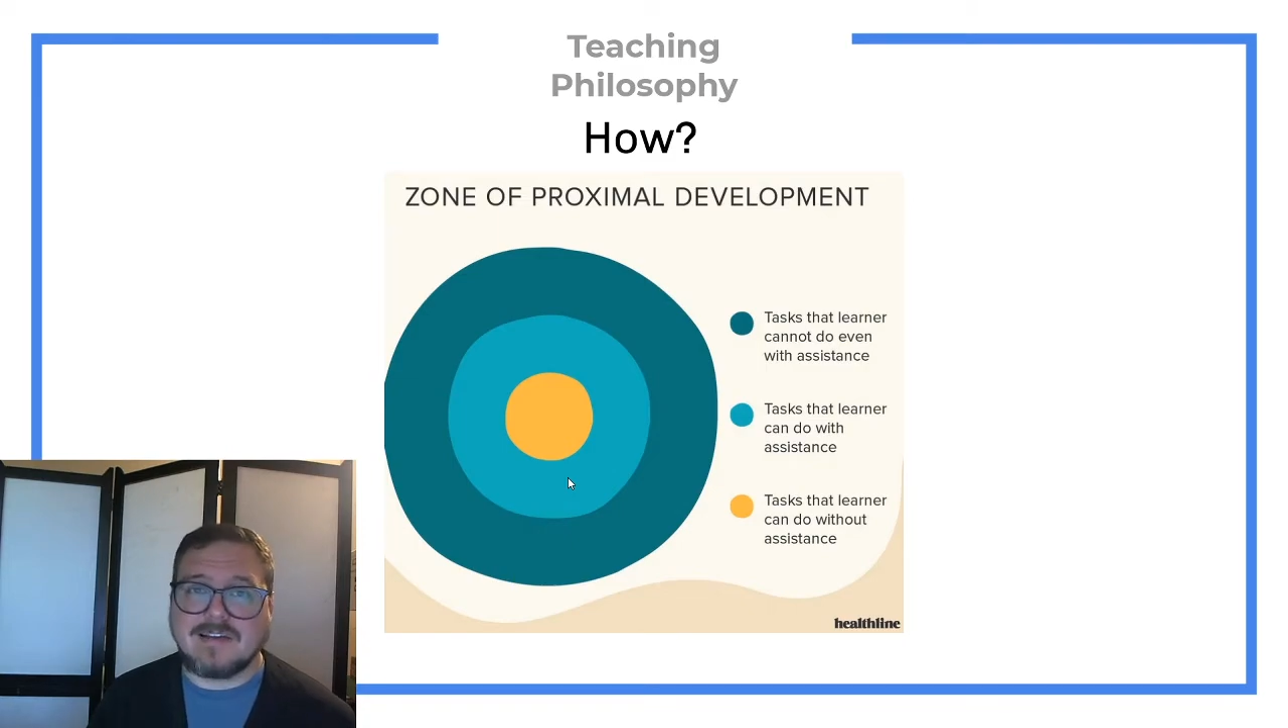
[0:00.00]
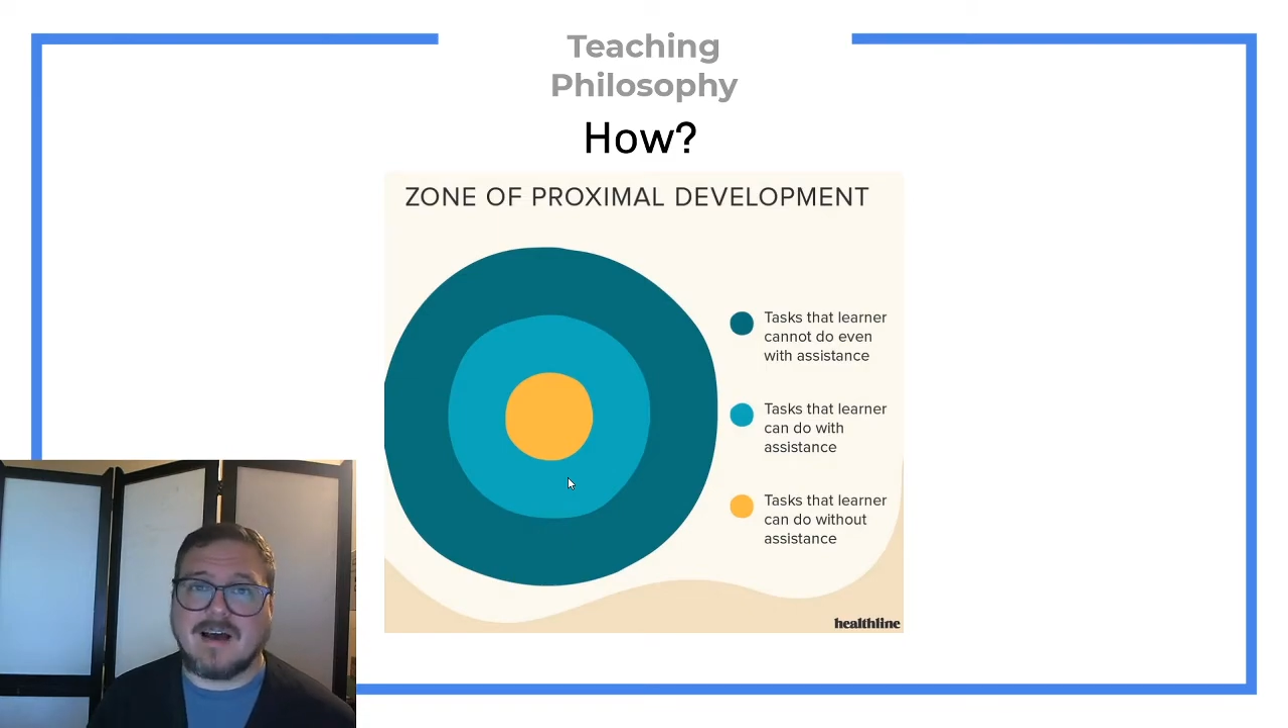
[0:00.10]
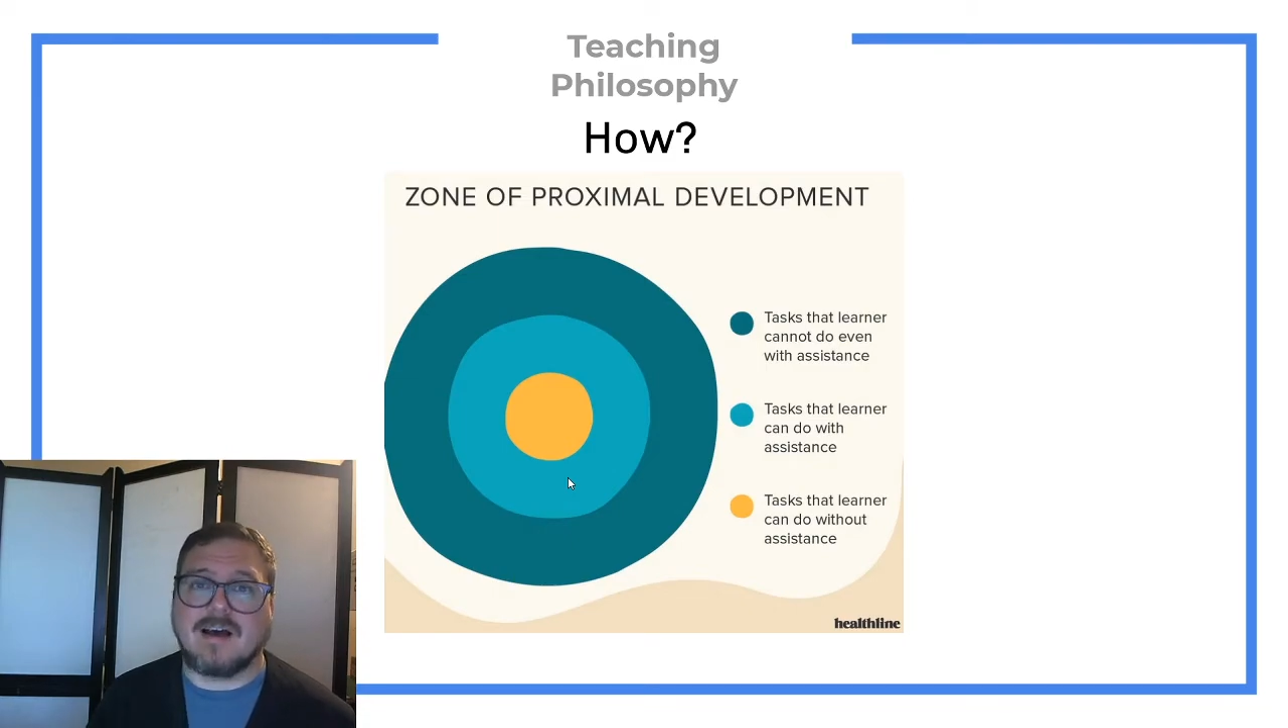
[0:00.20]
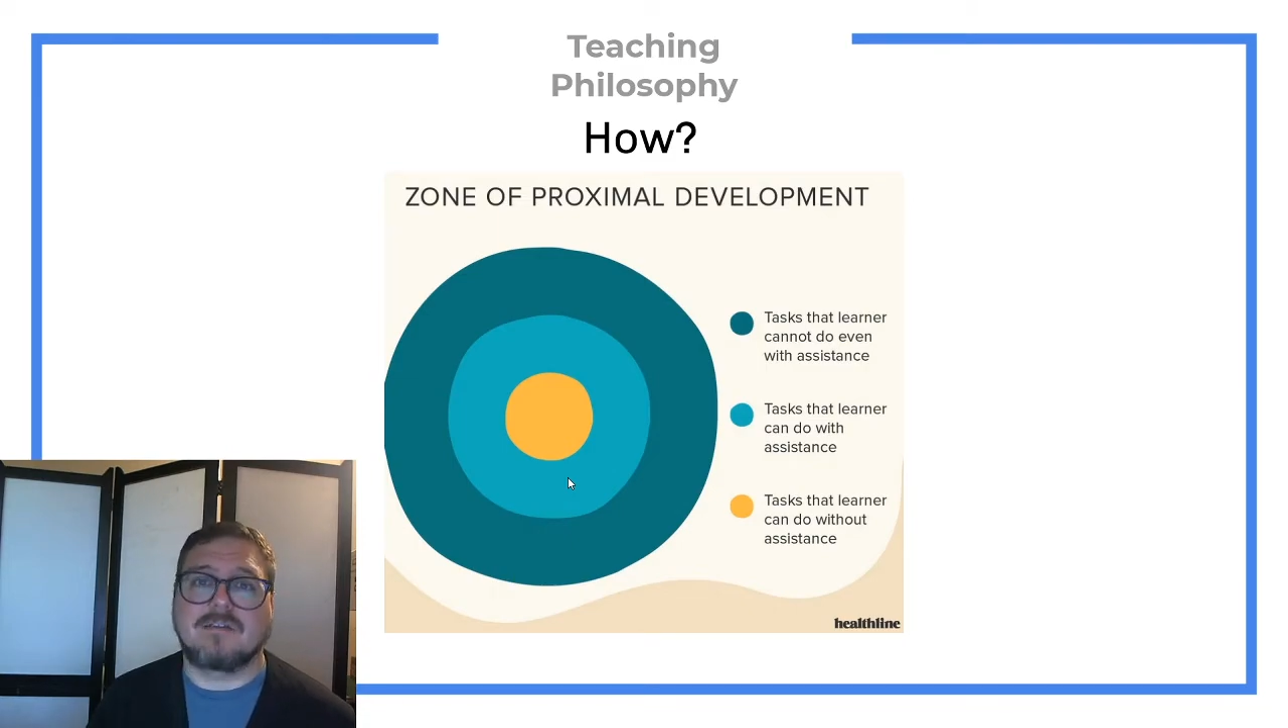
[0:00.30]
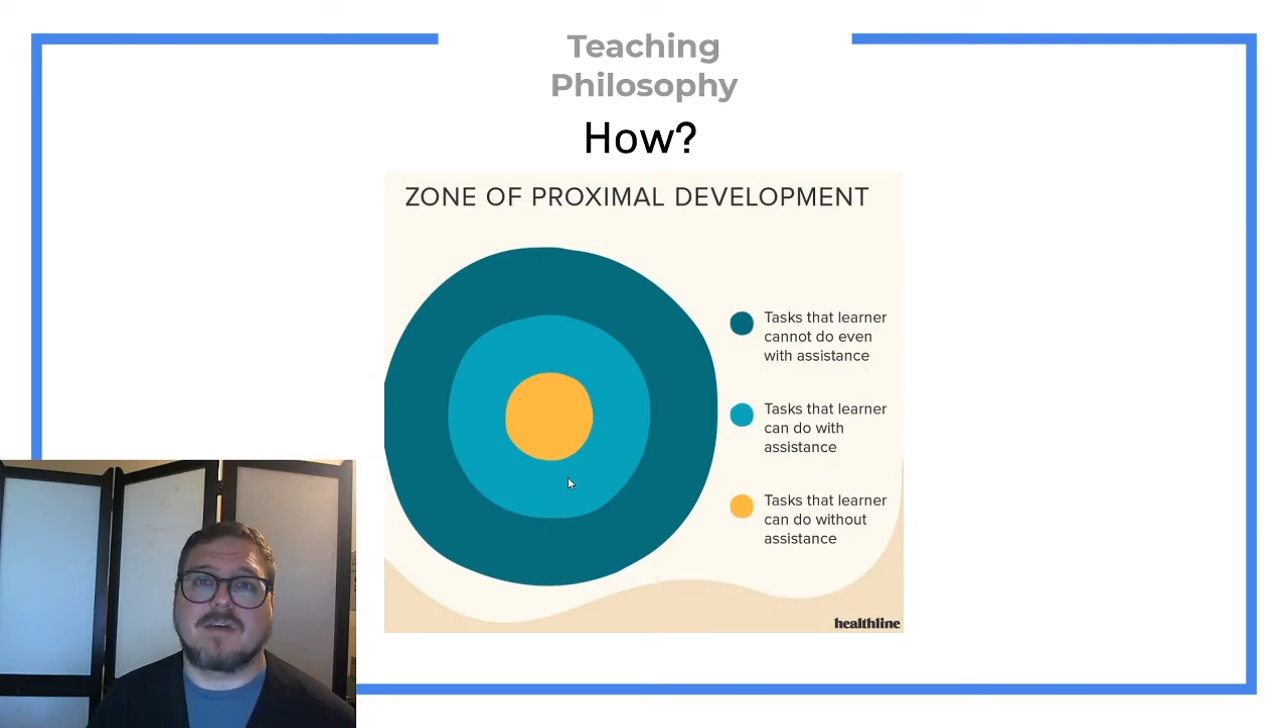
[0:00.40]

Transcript: off.